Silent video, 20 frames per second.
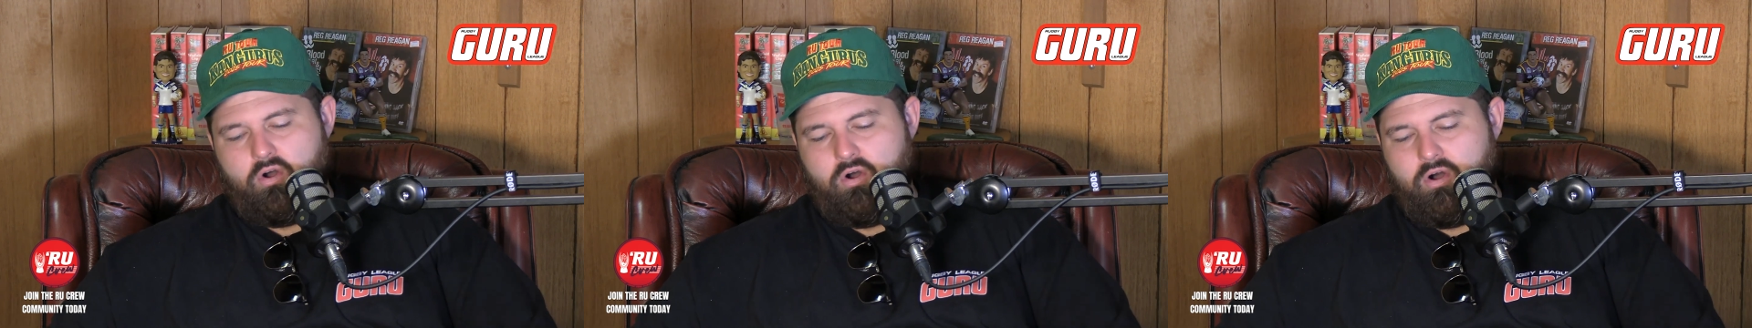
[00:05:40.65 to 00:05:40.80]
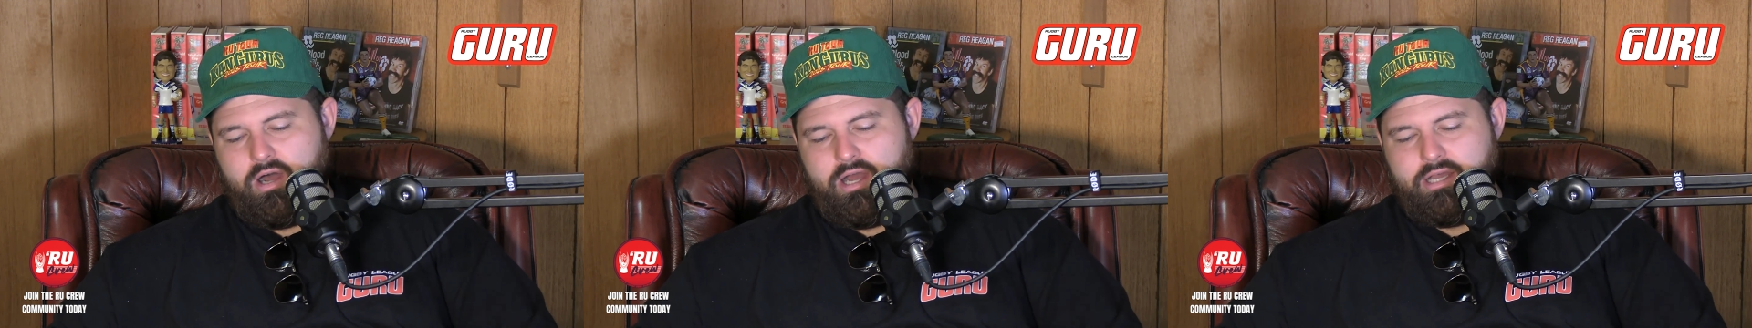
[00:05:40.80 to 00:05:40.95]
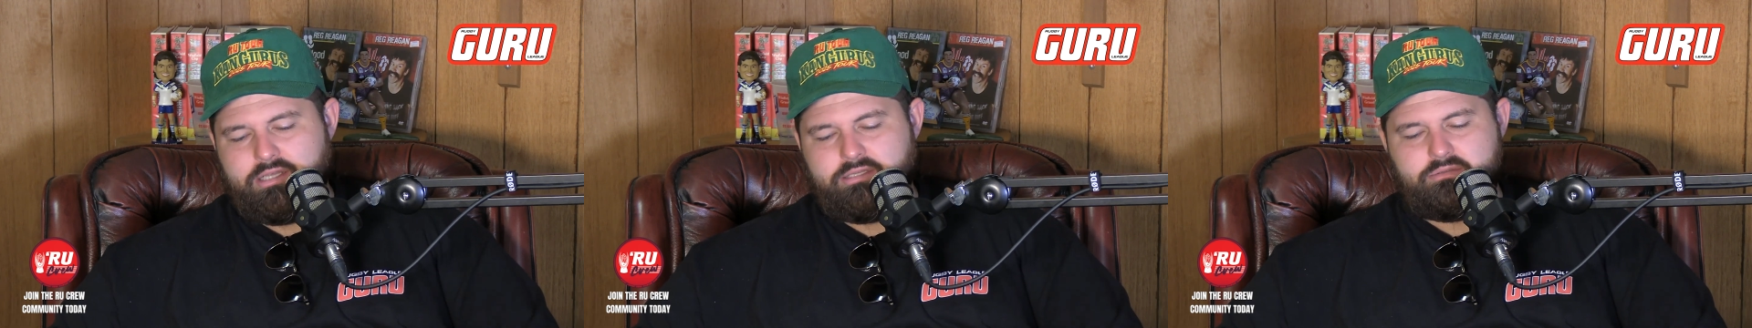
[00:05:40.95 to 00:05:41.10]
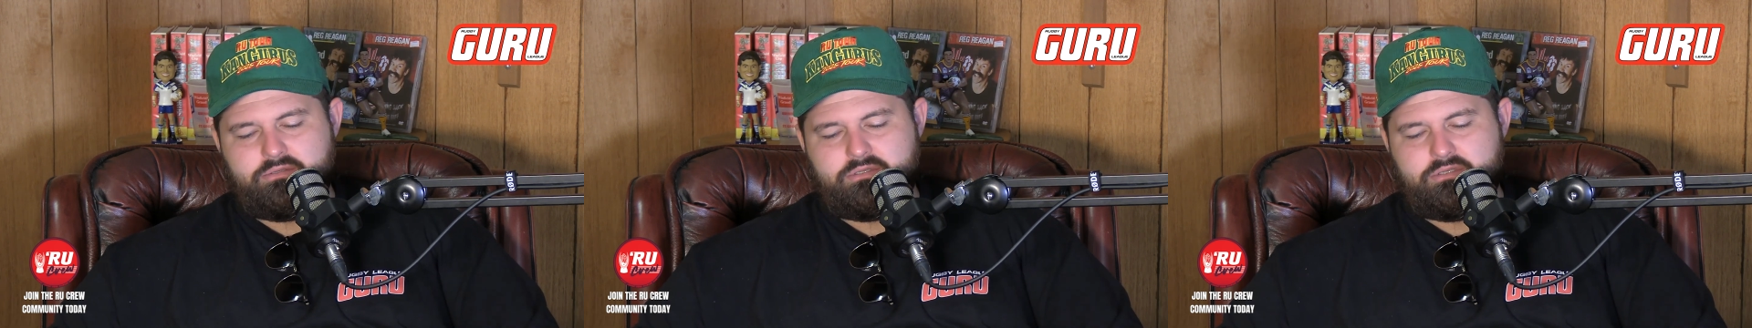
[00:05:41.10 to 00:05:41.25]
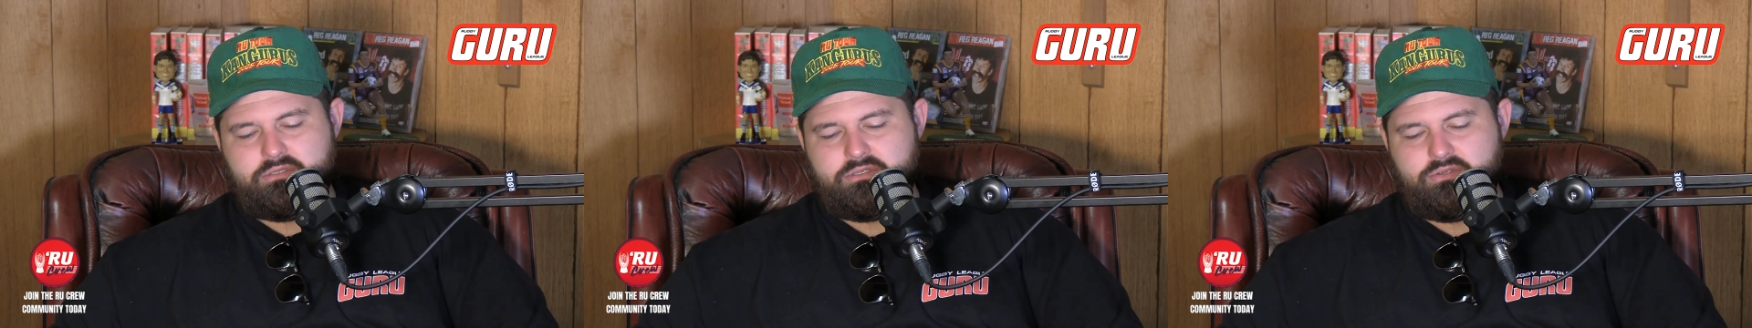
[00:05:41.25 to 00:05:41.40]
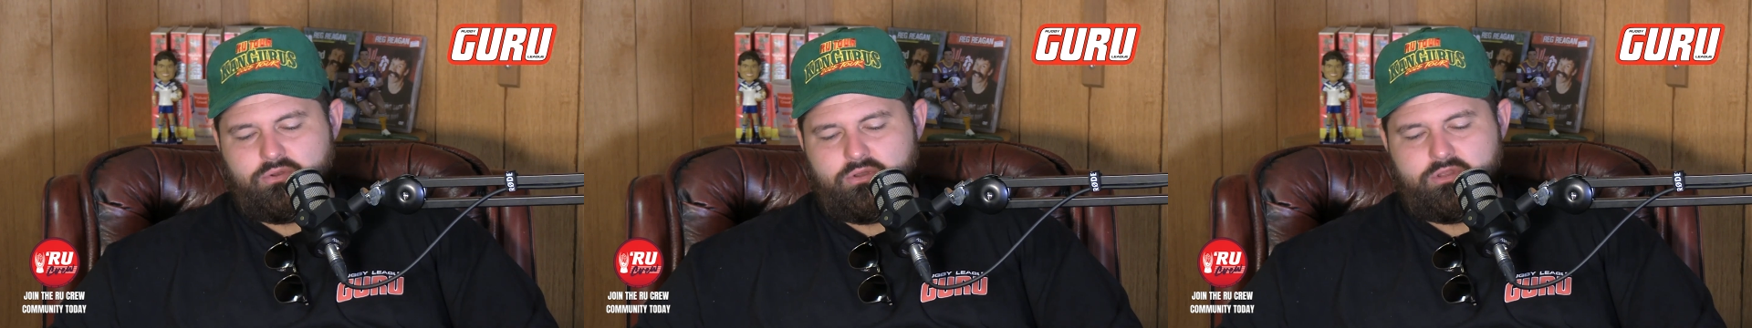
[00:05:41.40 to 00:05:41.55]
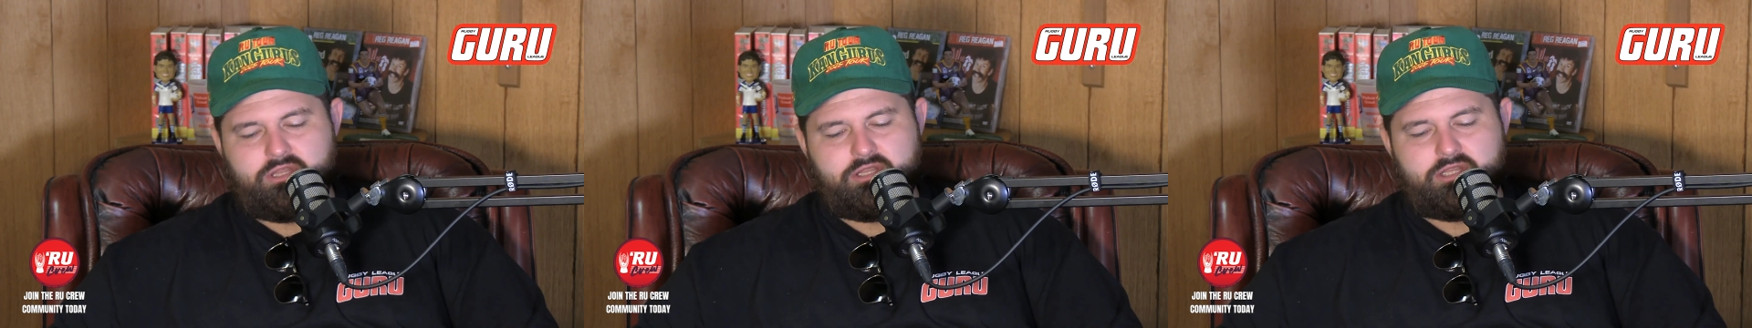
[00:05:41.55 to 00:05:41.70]
I
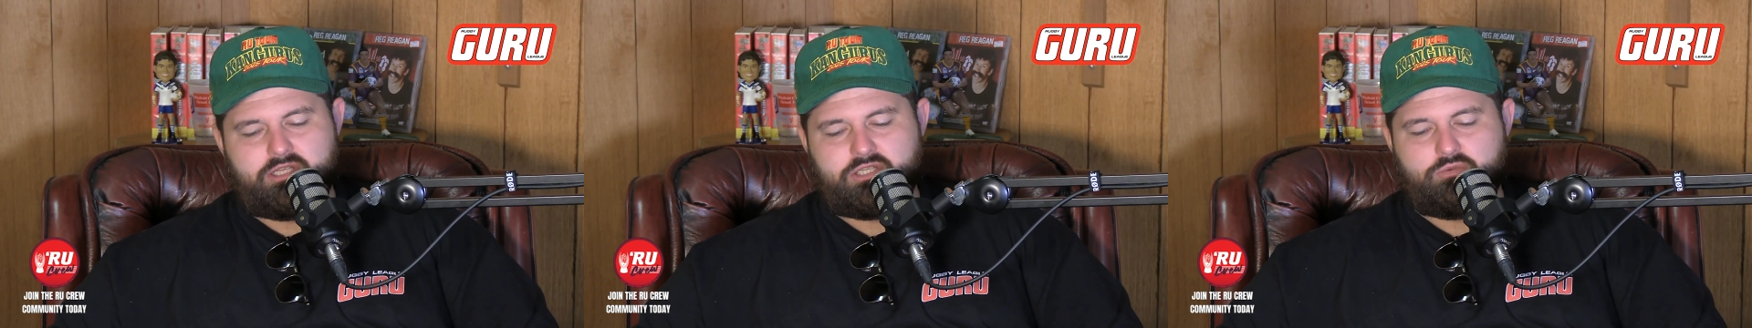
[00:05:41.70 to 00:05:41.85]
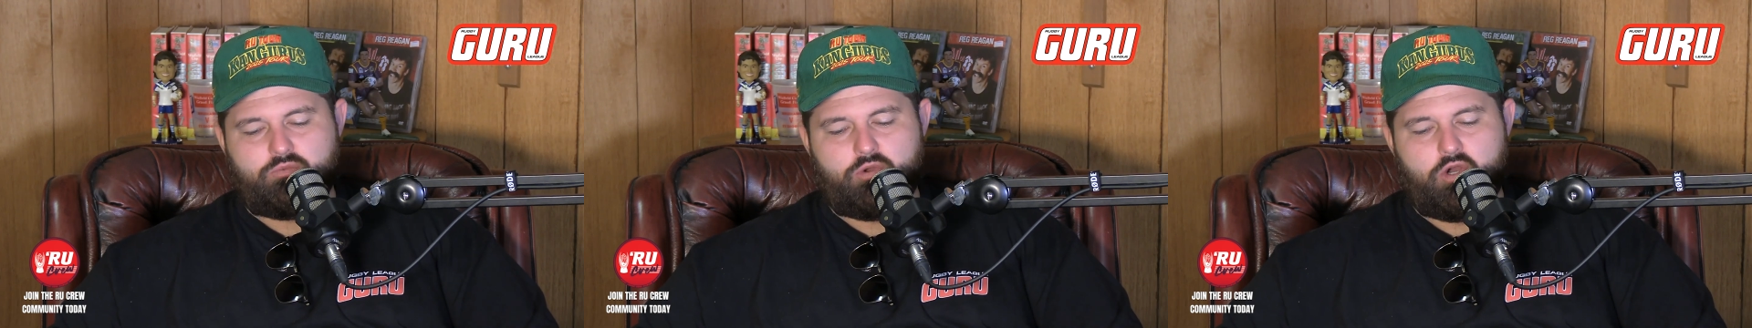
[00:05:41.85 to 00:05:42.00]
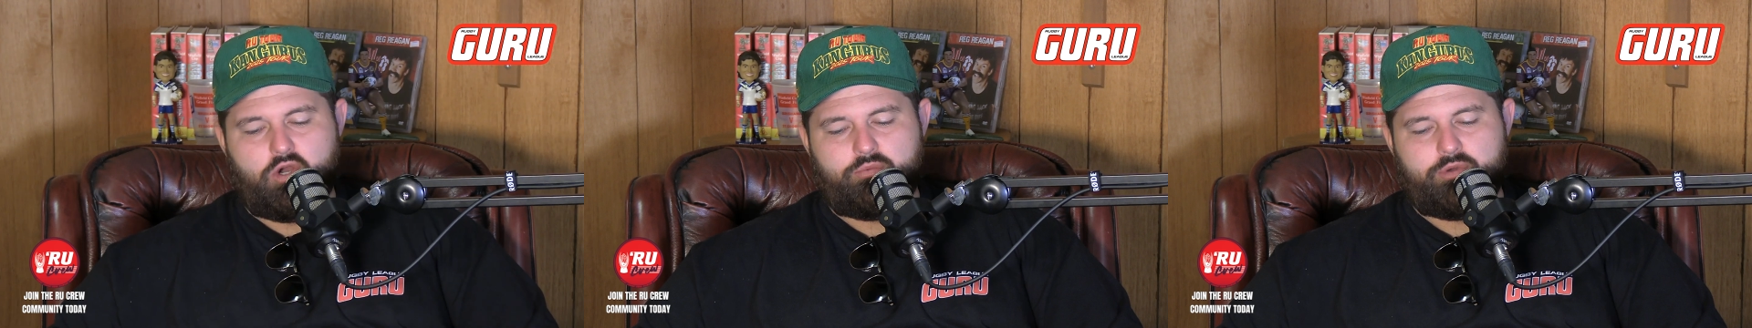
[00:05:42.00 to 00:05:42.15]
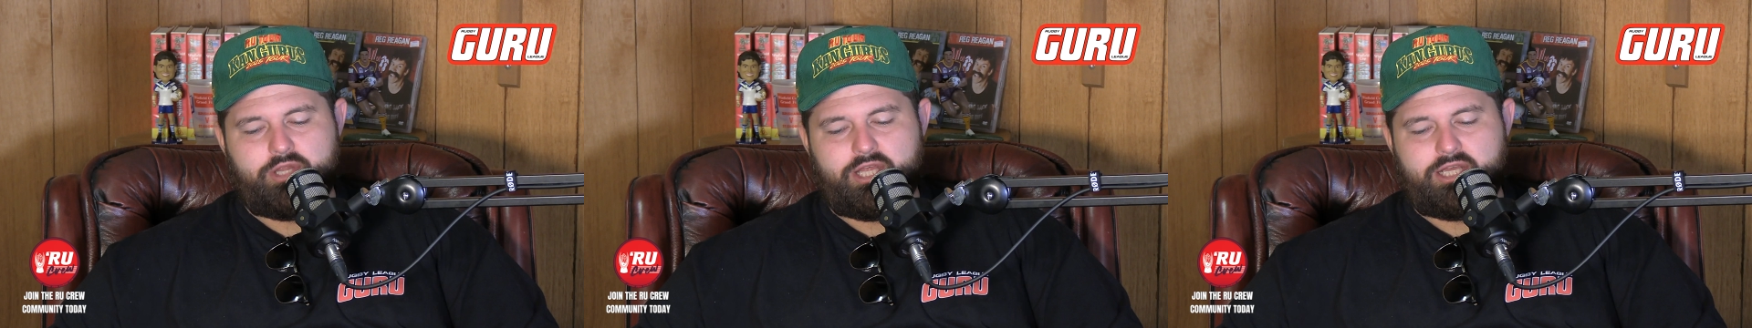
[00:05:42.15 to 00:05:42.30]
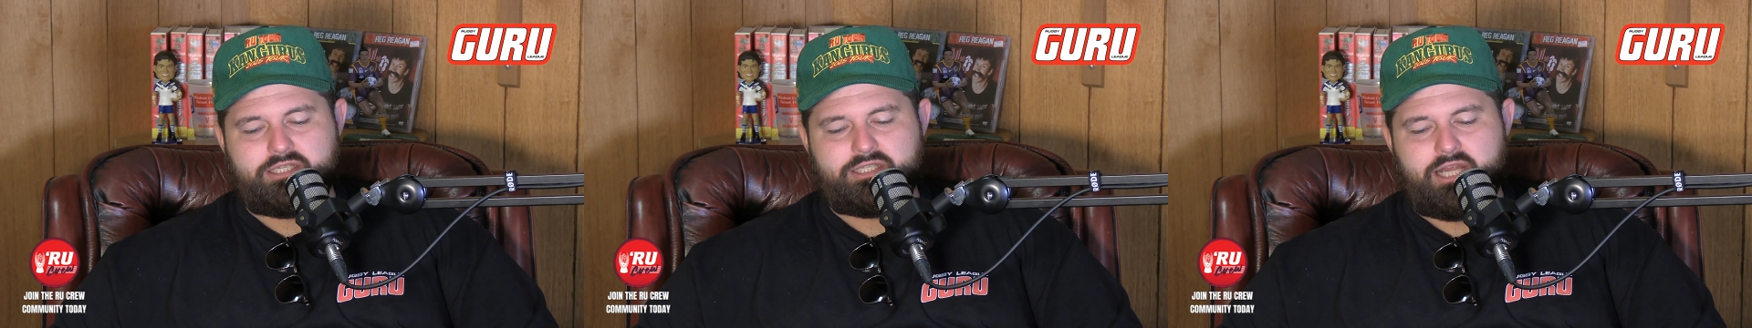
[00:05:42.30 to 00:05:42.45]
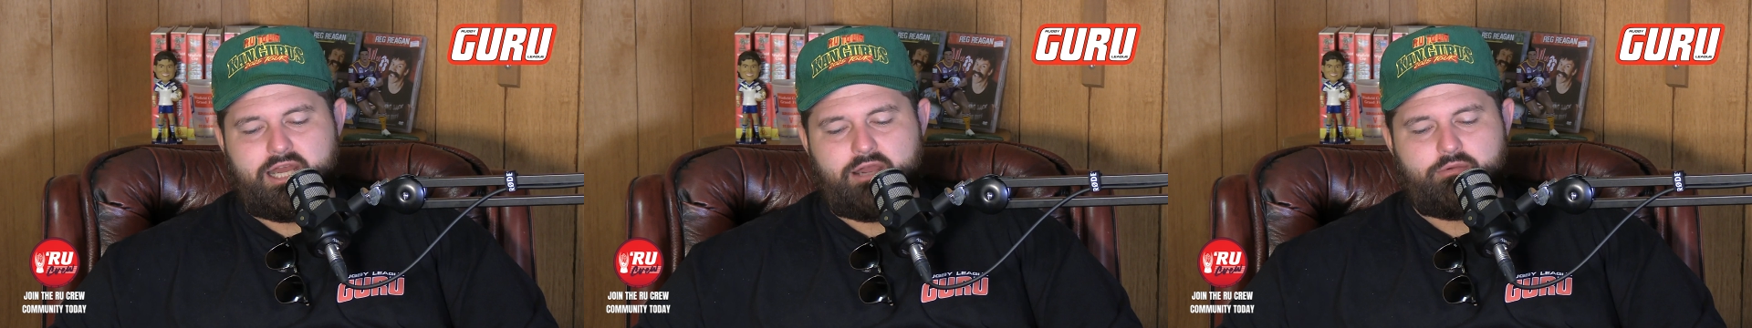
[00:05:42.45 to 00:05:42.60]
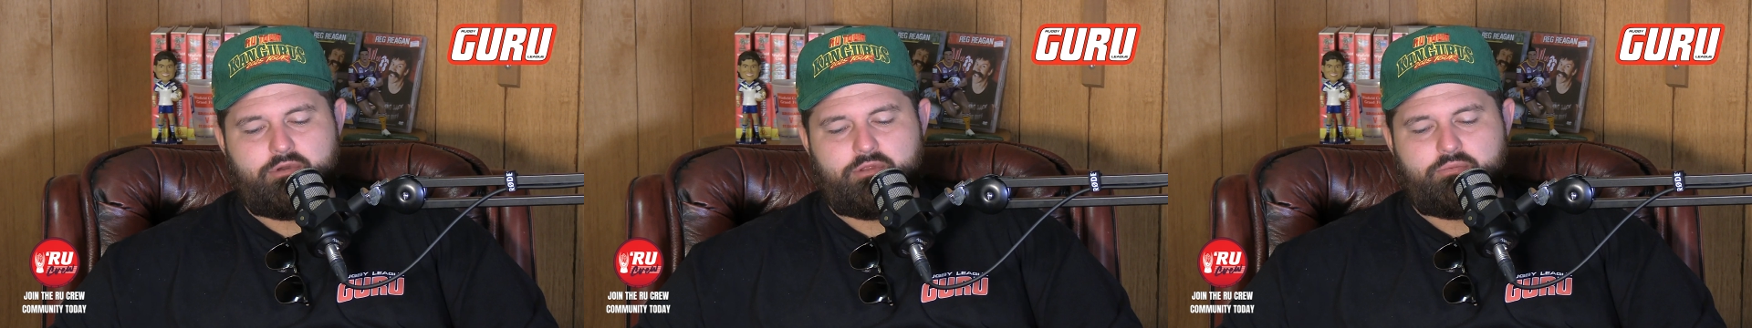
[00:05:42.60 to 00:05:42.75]
sort of think there's a world where they start